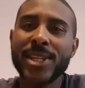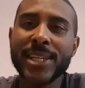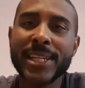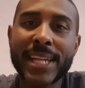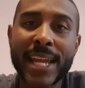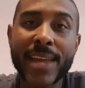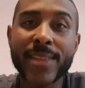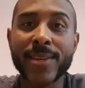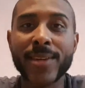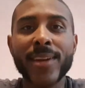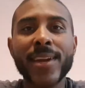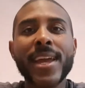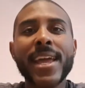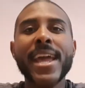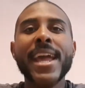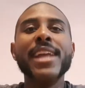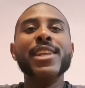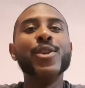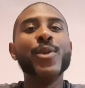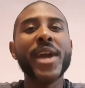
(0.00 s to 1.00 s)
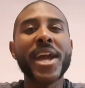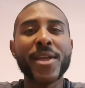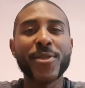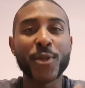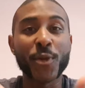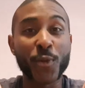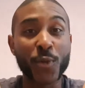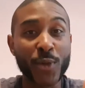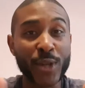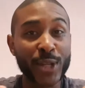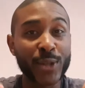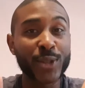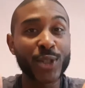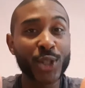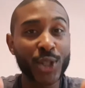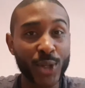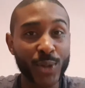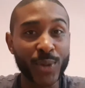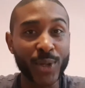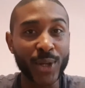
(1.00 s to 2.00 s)
together. And you had the real
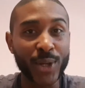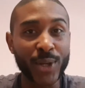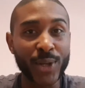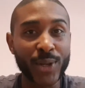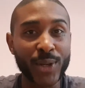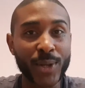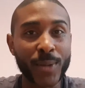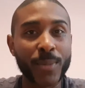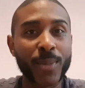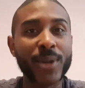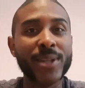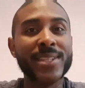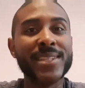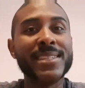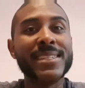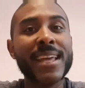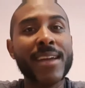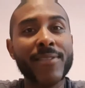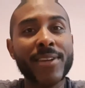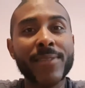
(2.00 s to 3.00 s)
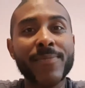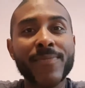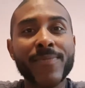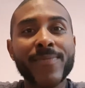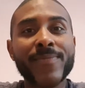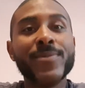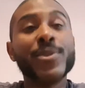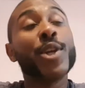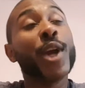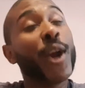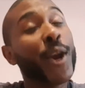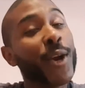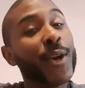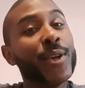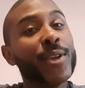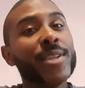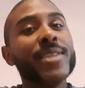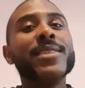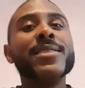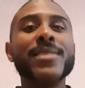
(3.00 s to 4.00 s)
shooter, Prince Devitt,
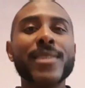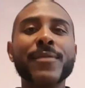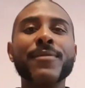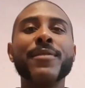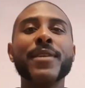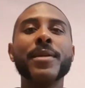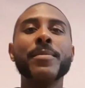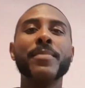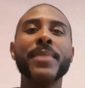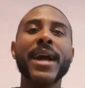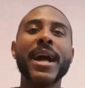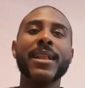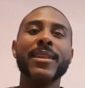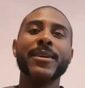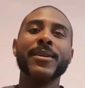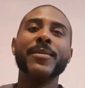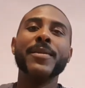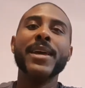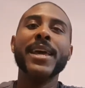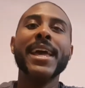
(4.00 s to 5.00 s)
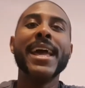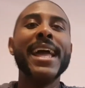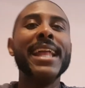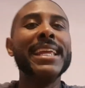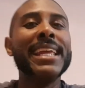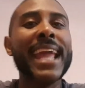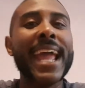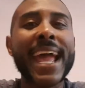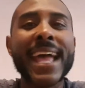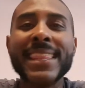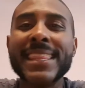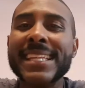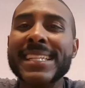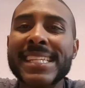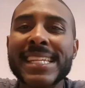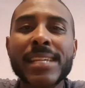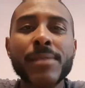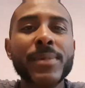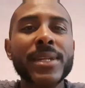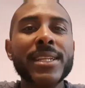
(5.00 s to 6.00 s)
turned to Finn Balor. And he had the
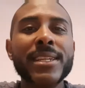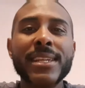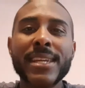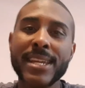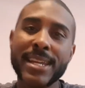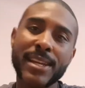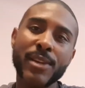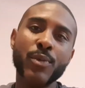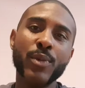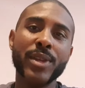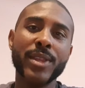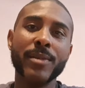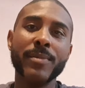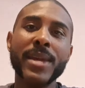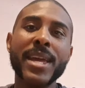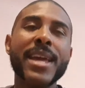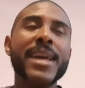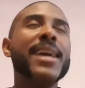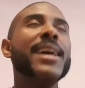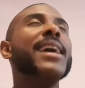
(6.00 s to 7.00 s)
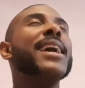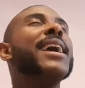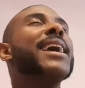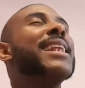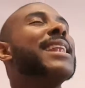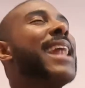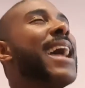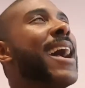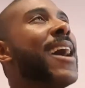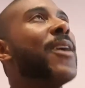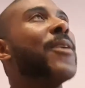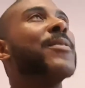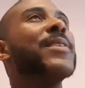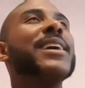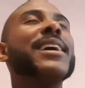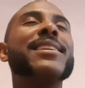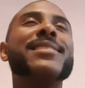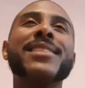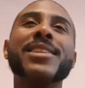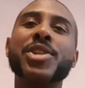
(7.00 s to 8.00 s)
Demon King with him. Now,
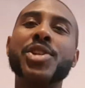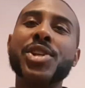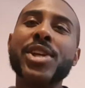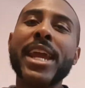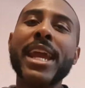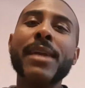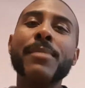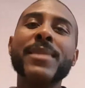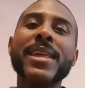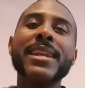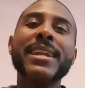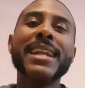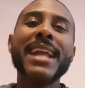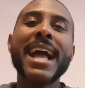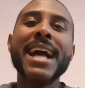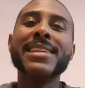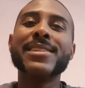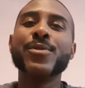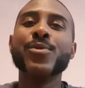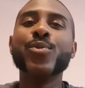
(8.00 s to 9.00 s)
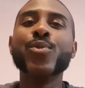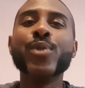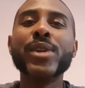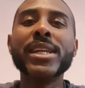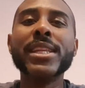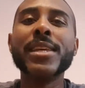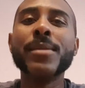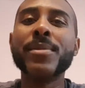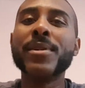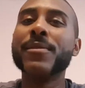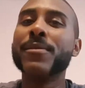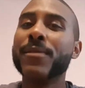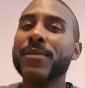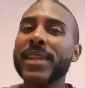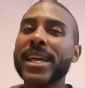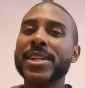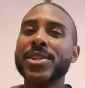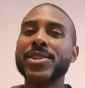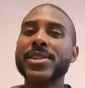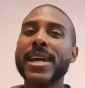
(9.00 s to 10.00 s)
it's a shame that it hasn't really been
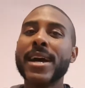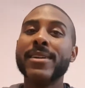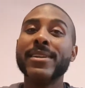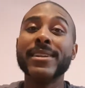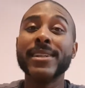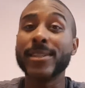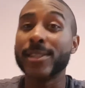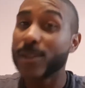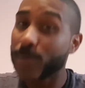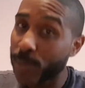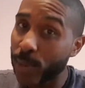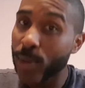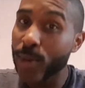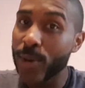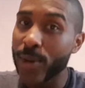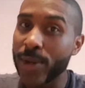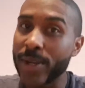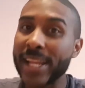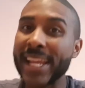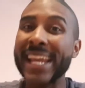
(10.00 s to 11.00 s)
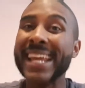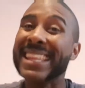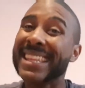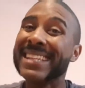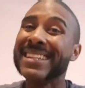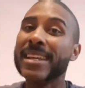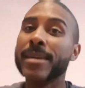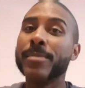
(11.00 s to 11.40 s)
fleshed out and explored in the